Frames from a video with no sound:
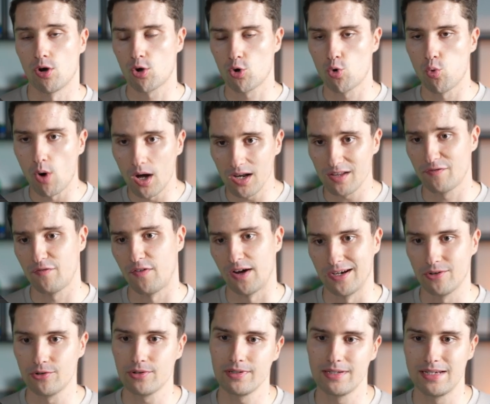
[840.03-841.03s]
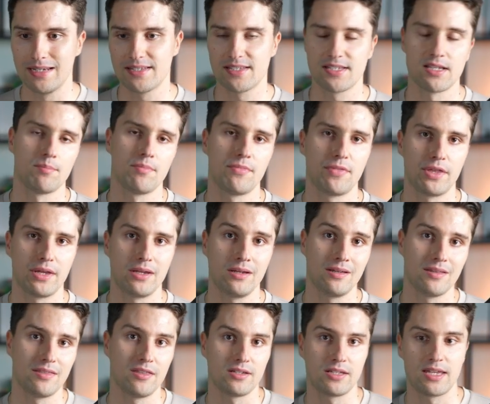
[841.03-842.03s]
a qualifier is
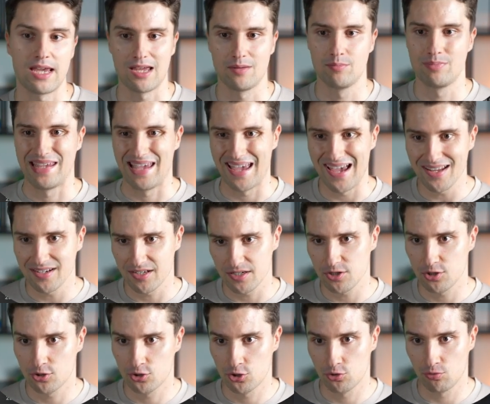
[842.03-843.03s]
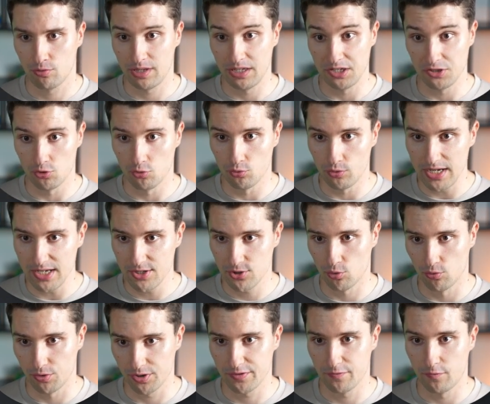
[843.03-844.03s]
something that can be added to these
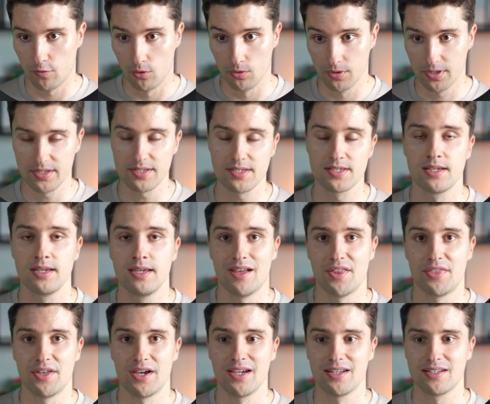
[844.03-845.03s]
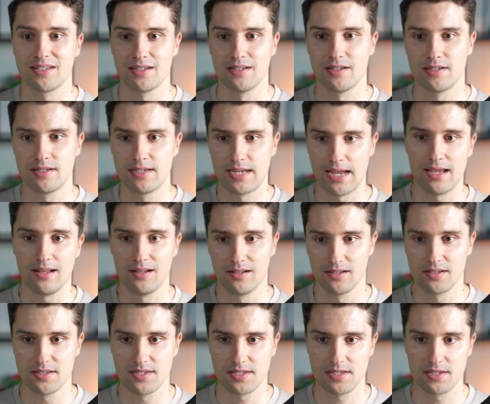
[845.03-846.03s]
resource folders that
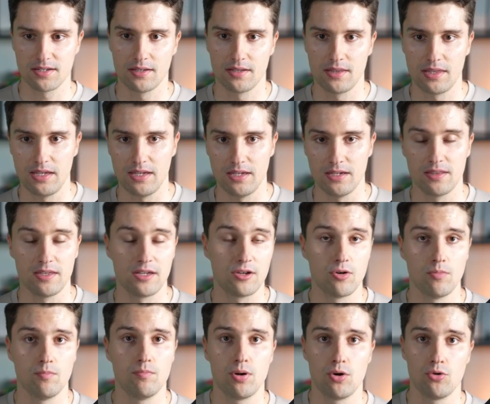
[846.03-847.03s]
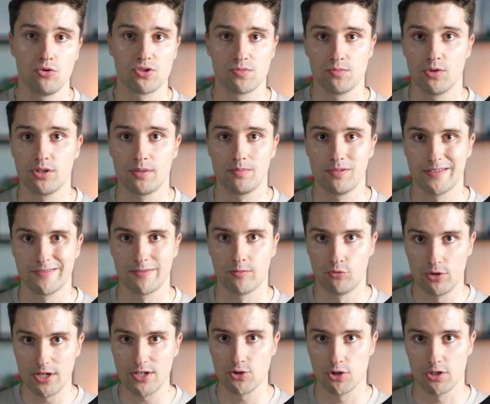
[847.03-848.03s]
tells the Compose
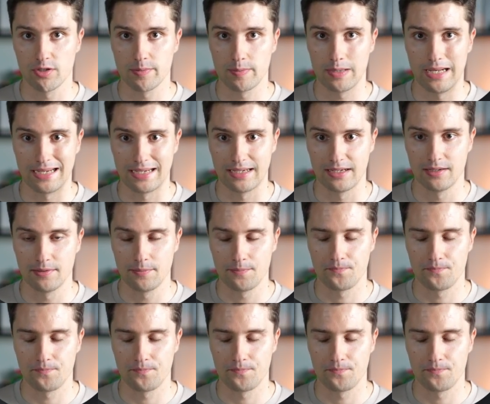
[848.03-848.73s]
Multiplatform Resource plugin